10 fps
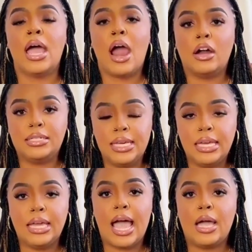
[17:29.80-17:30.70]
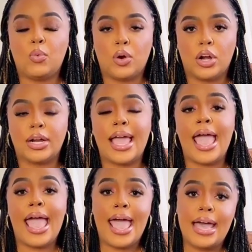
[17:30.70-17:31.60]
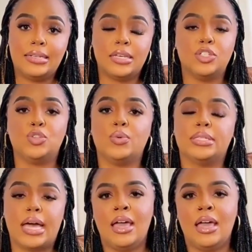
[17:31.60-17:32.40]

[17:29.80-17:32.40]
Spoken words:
That you have to trade silence for survival.